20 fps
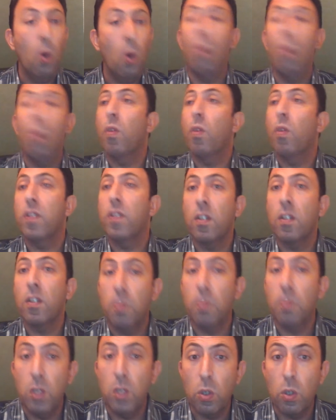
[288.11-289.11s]
or the
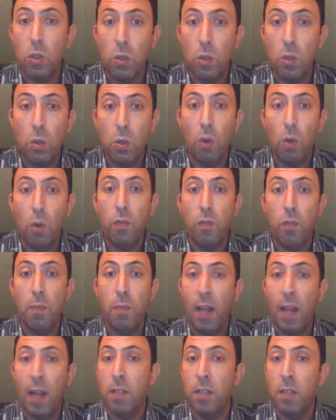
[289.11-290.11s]
transmission of
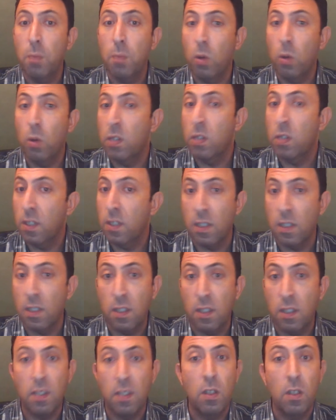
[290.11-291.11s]
blood-borne
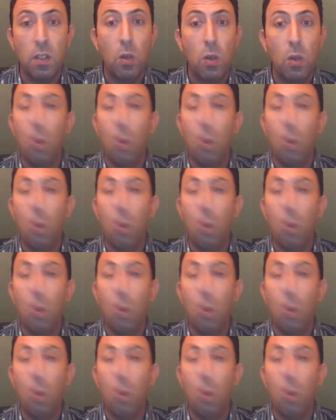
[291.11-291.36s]
diseases,